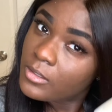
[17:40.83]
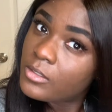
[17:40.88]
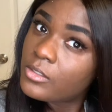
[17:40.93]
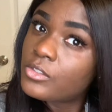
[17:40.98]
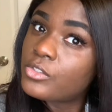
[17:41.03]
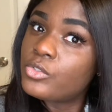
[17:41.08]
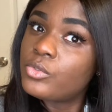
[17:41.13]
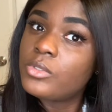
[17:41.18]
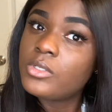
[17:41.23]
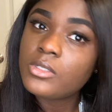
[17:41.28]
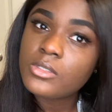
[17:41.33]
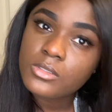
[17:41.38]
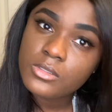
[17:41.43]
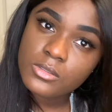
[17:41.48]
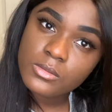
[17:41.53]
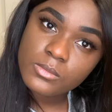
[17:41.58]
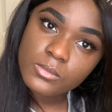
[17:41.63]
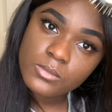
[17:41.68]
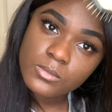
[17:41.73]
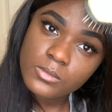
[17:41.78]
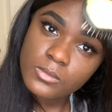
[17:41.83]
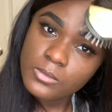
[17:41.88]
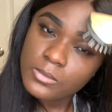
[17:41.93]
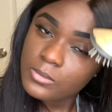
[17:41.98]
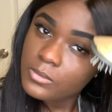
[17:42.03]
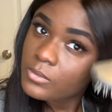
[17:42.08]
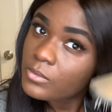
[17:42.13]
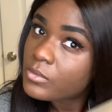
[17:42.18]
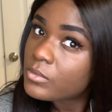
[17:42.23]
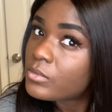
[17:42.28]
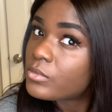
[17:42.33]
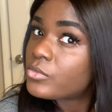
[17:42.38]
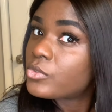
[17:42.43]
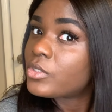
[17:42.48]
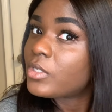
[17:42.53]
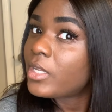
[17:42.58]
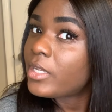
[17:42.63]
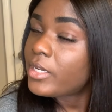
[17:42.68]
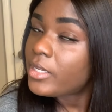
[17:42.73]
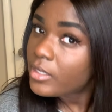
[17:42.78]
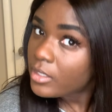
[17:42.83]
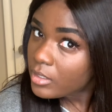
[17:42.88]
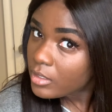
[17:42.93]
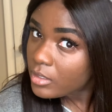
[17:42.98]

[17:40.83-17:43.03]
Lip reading: do this. You let it.